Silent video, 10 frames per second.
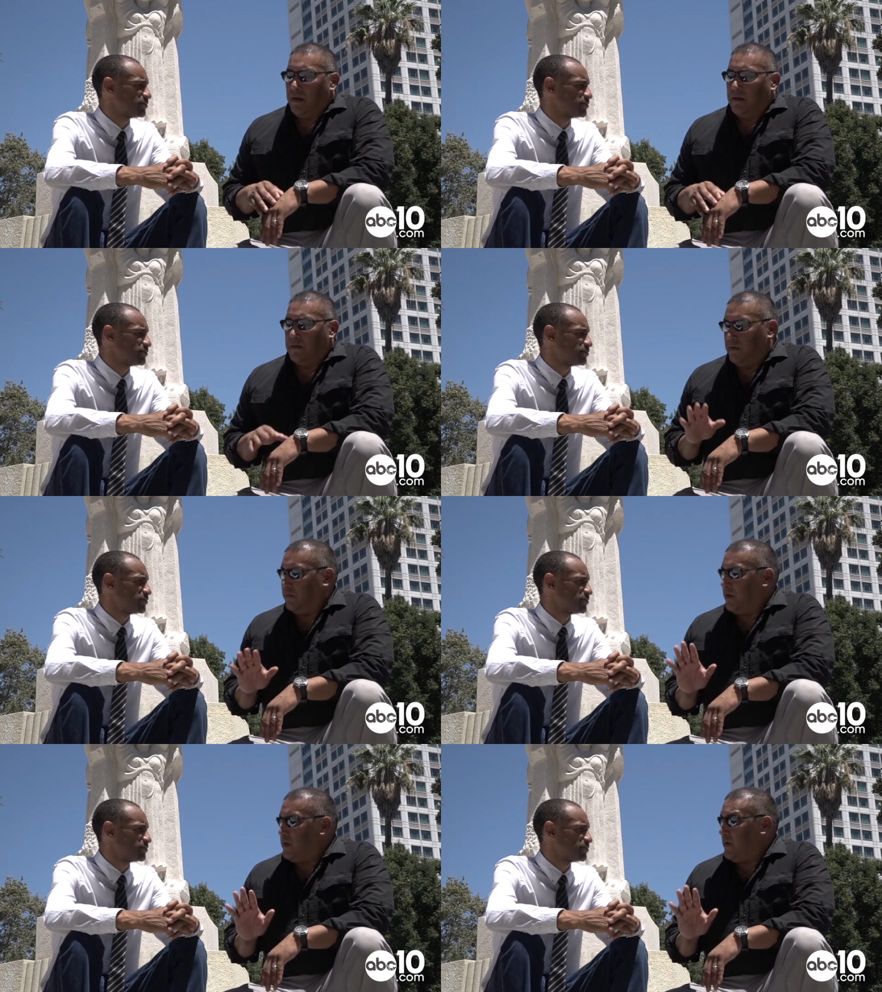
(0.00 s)
Speaker 1: This
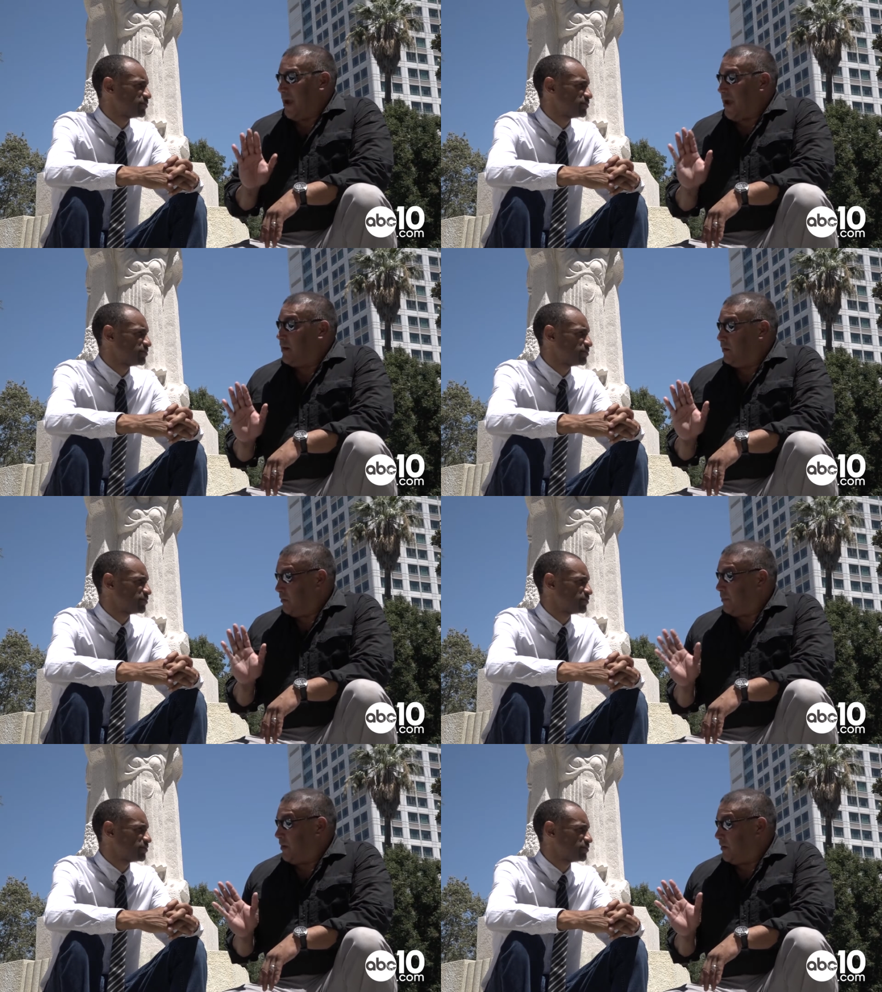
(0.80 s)
venue had
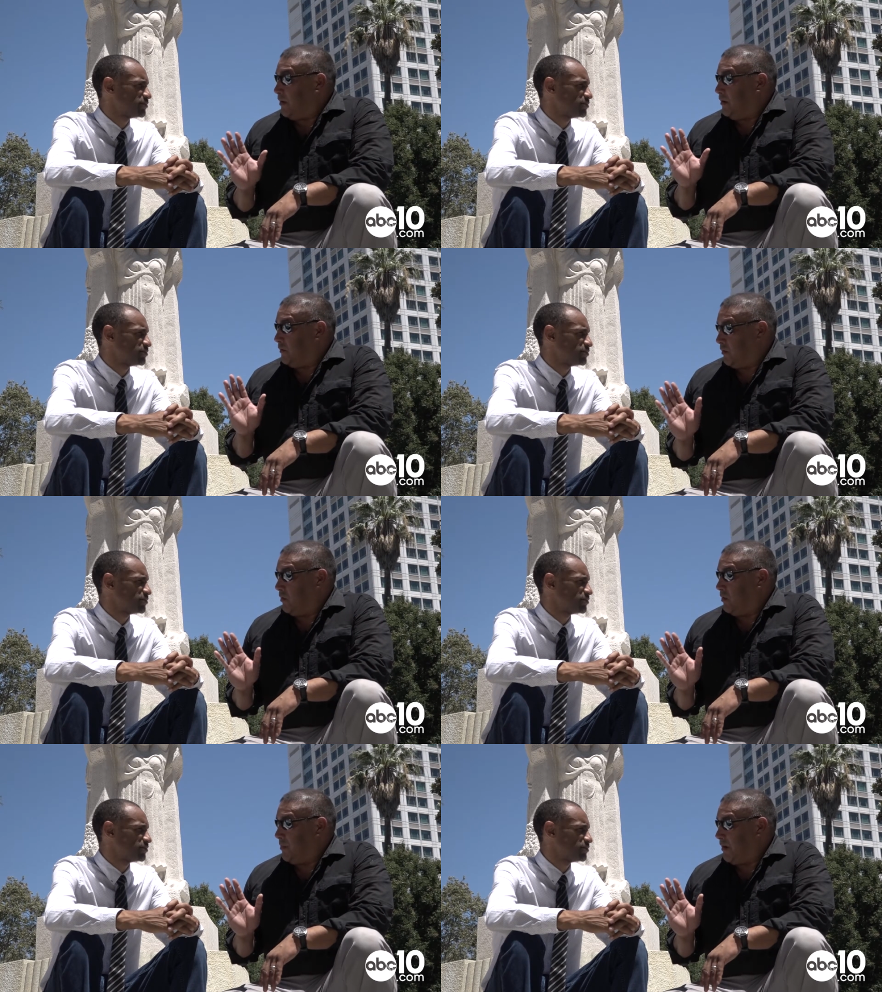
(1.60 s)
apparently
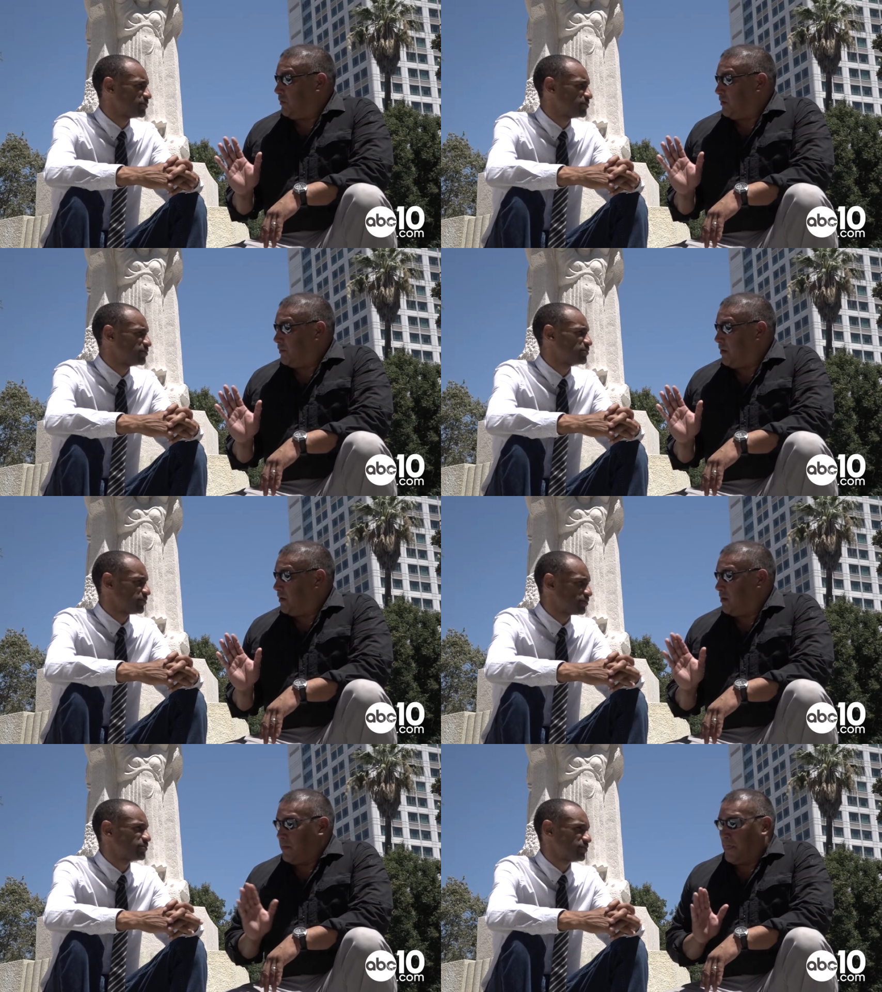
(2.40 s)
security measures up
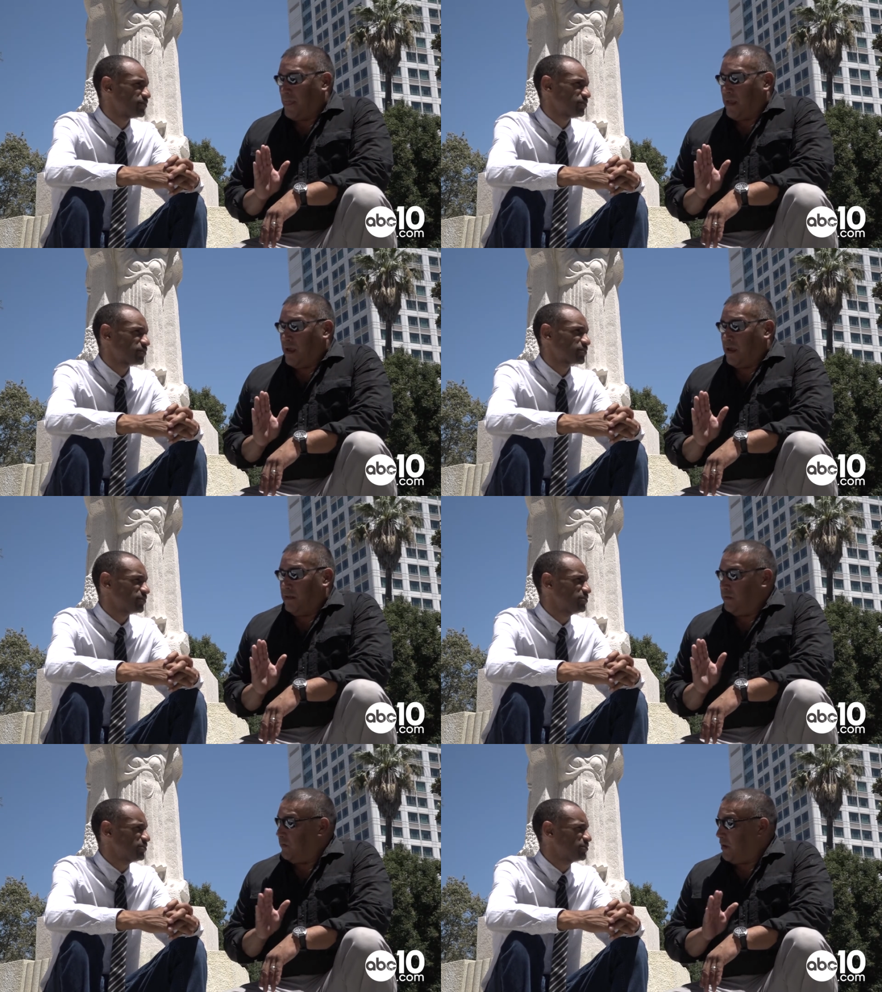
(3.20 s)
front,
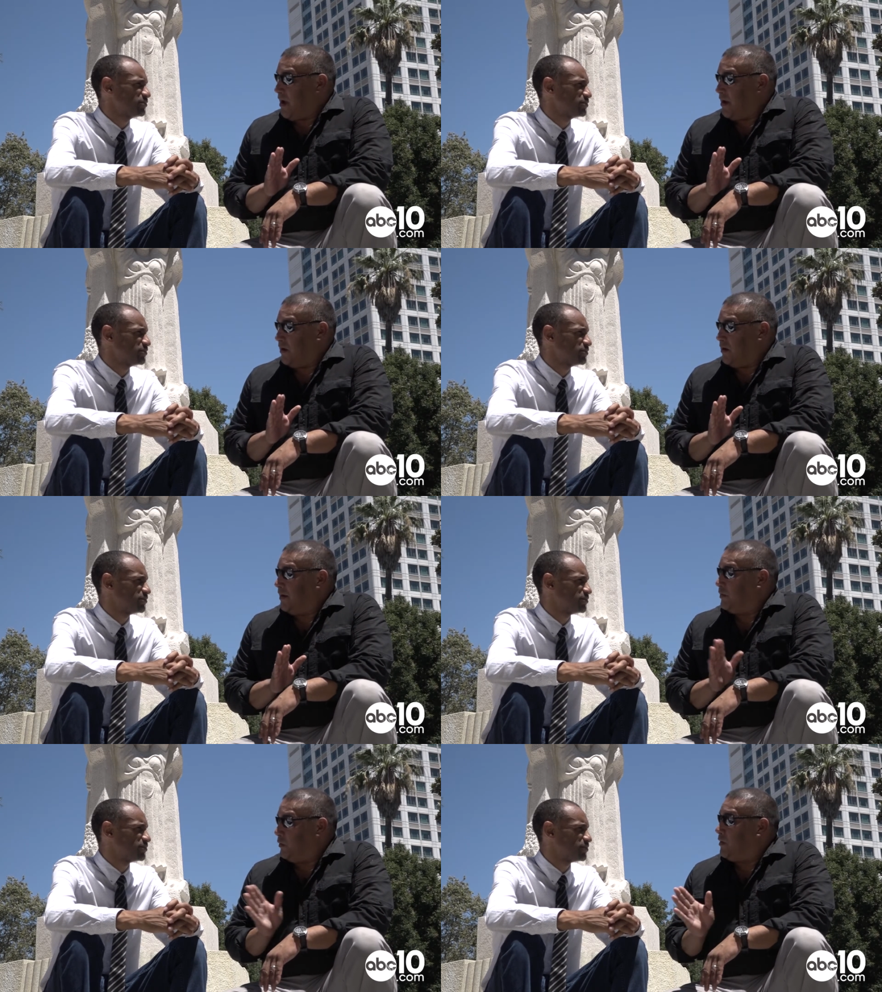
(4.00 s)
and this guy
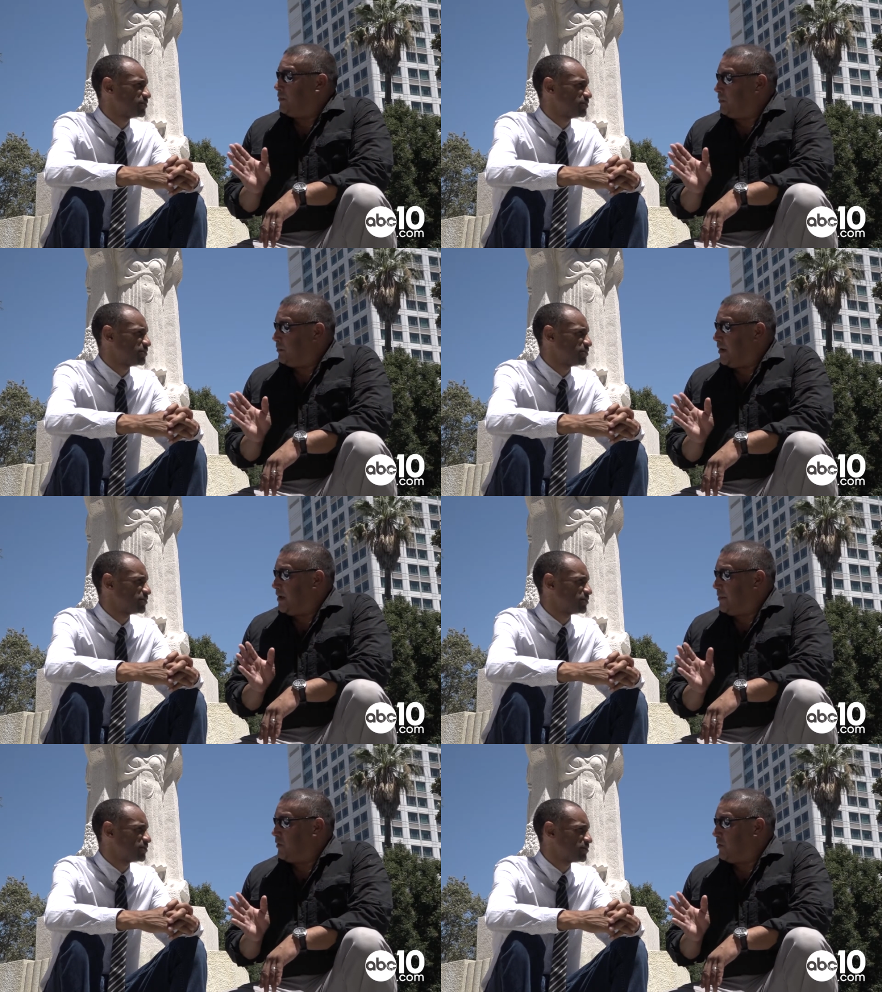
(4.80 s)
cut through them by
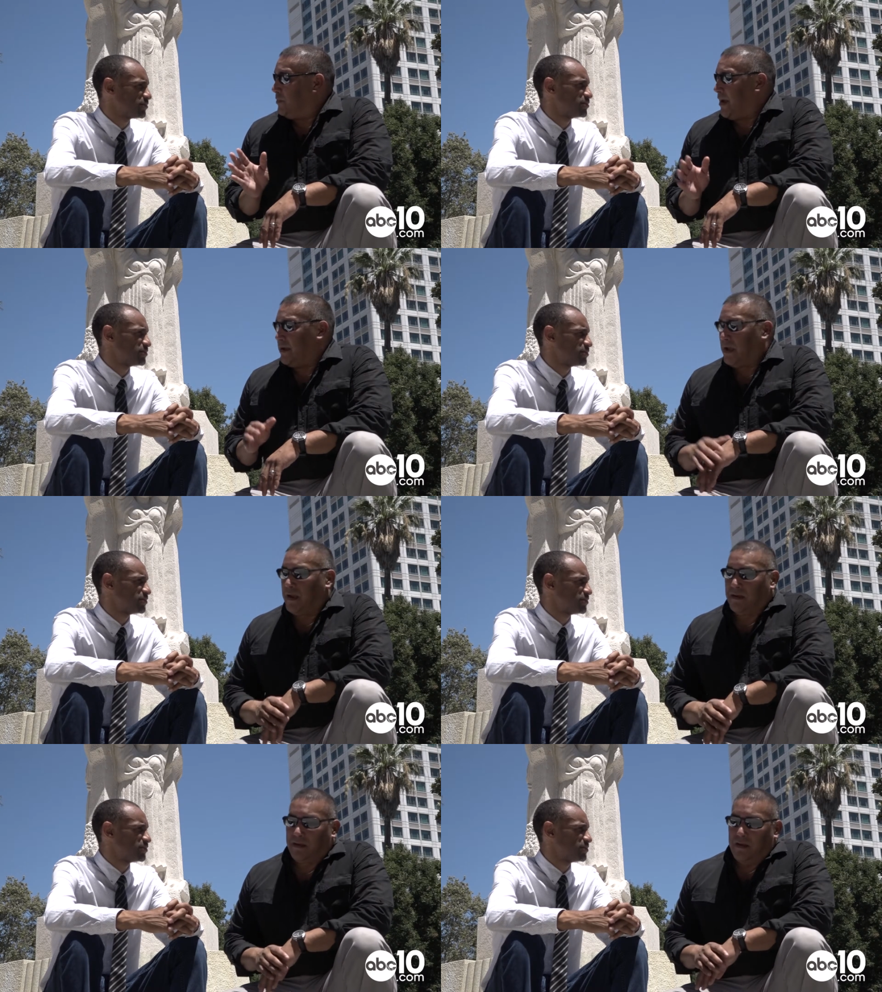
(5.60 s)
coming through a back
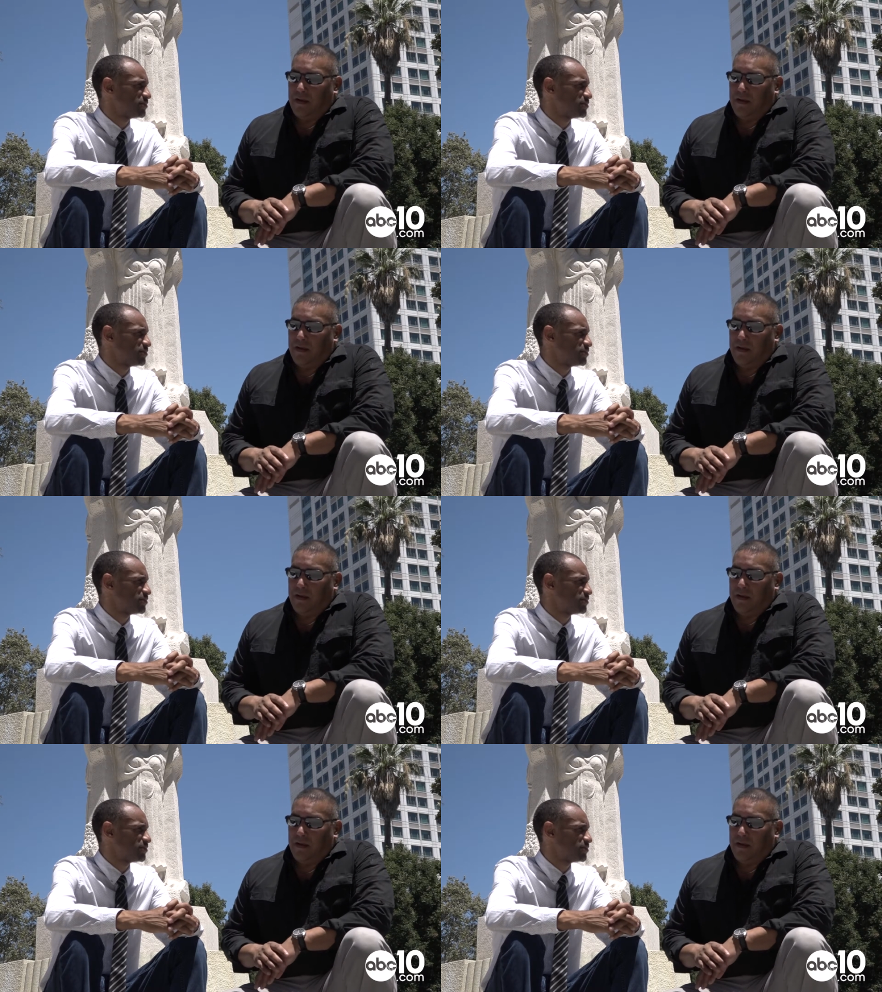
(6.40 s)
gate.